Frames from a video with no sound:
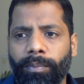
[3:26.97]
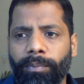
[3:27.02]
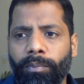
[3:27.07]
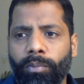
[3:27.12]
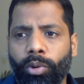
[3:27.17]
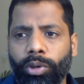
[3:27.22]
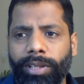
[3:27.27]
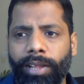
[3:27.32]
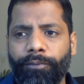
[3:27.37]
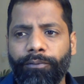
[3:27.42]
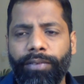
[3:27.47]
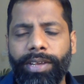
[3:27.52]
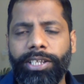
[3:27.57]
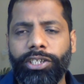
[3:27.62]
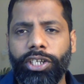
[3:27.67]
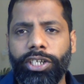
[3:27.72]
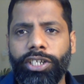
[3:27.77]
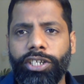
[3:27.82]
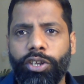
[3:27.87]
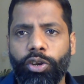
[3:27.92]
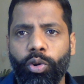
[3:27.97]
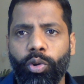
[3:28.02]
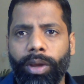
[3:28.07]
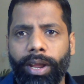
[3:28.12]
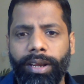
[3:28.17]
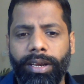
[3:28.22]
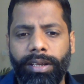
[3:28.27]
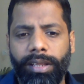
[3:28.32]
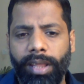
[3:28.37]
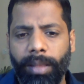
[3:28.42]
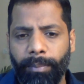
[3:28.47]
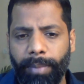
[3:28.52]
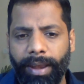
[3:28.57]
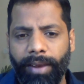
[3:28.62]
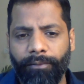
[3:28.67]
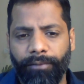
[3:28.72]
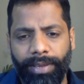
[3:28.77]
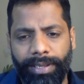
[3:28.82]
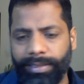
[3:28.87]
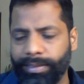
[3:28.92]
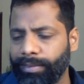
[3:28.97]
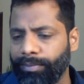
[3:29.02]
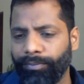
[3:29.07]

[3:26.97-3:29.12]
more than features, look at the benefits.